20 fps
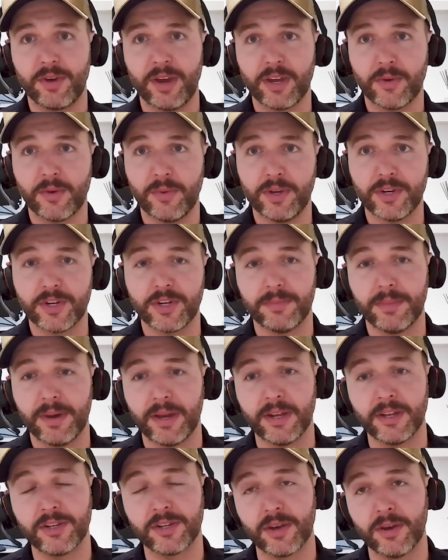Great question,
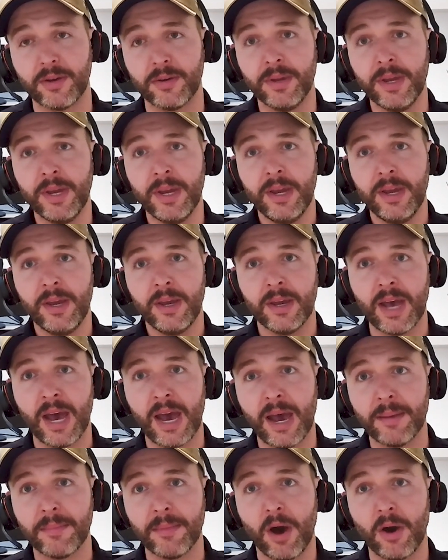Marty. So
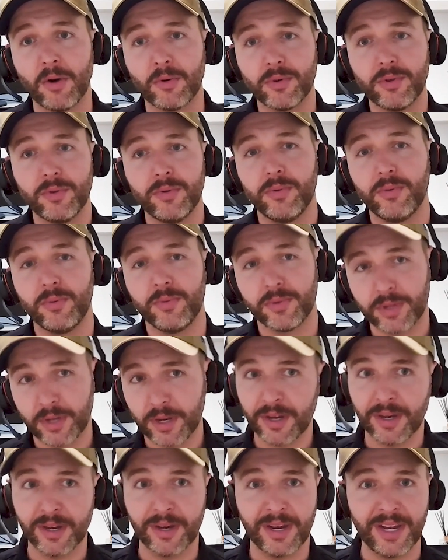I'll use
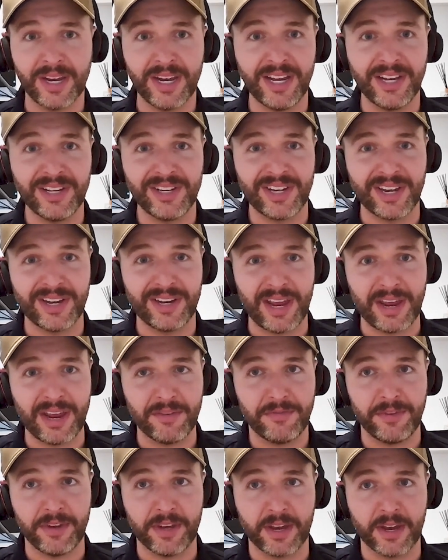an easier net
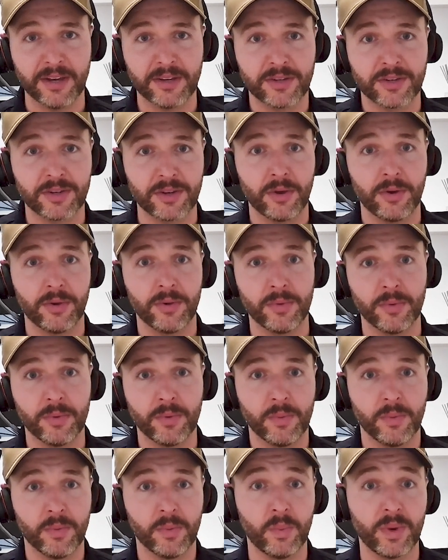figure. So
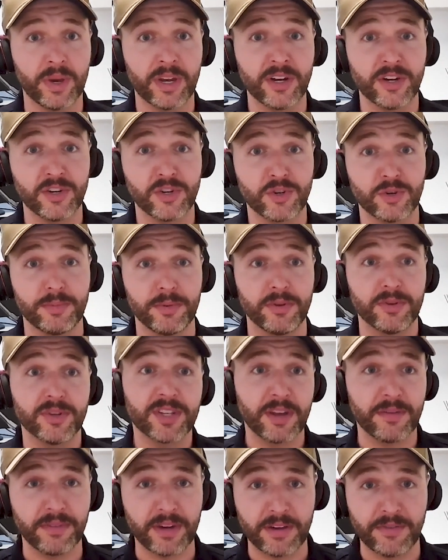we're going to distribute
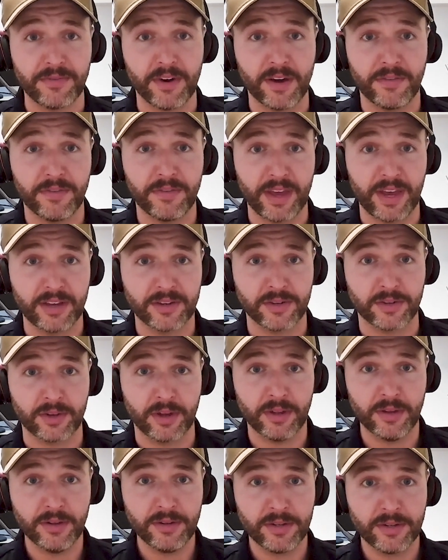
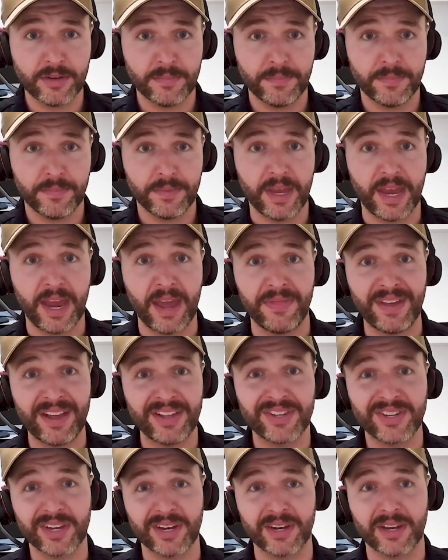$75,000, and
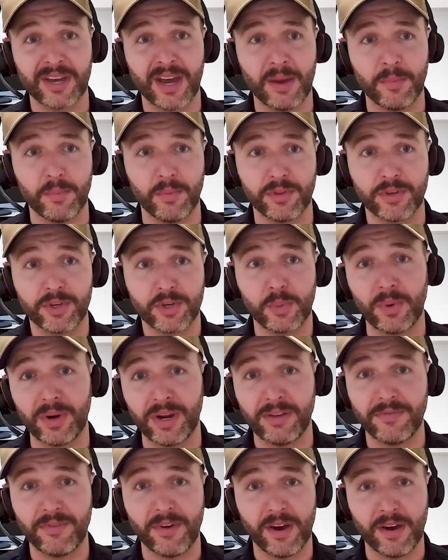that's going to come with
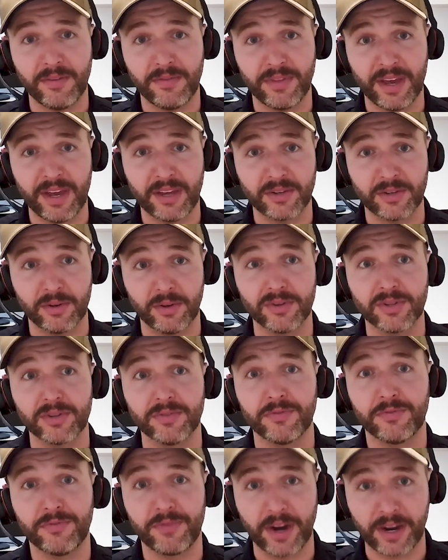$25,000
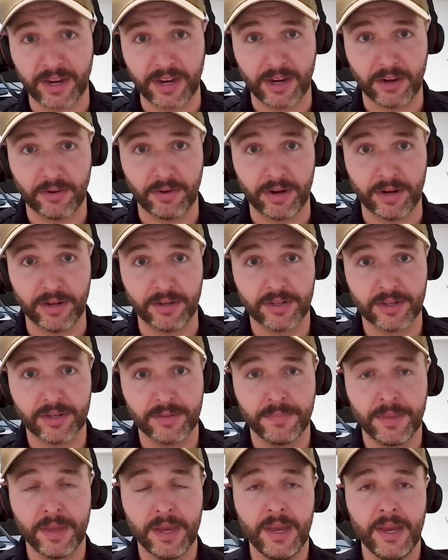of franking credits.
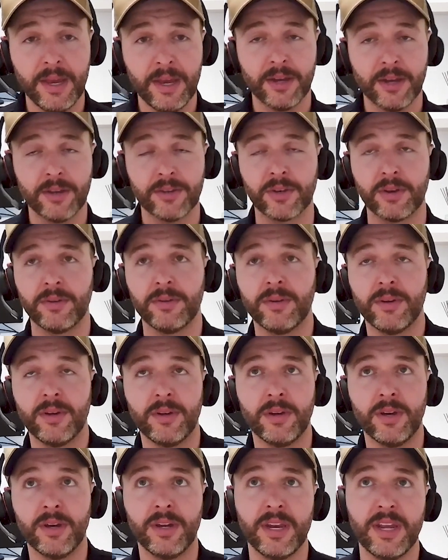So
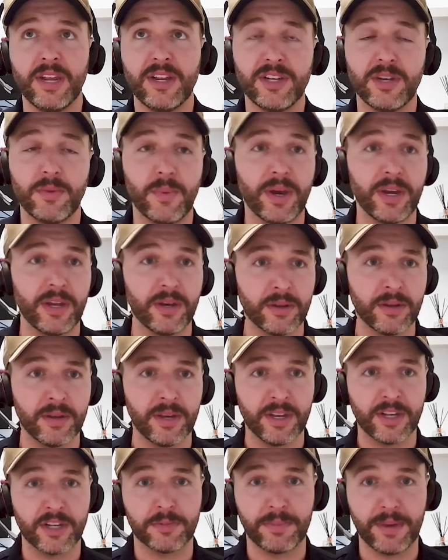an easy way to
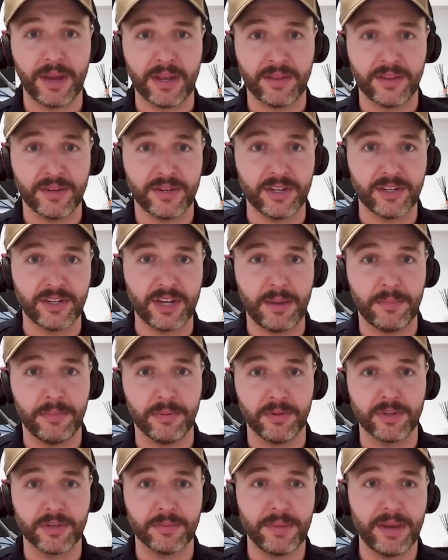explain this example
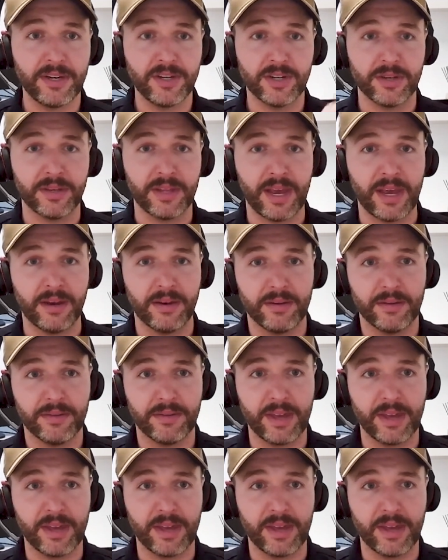is, imagine that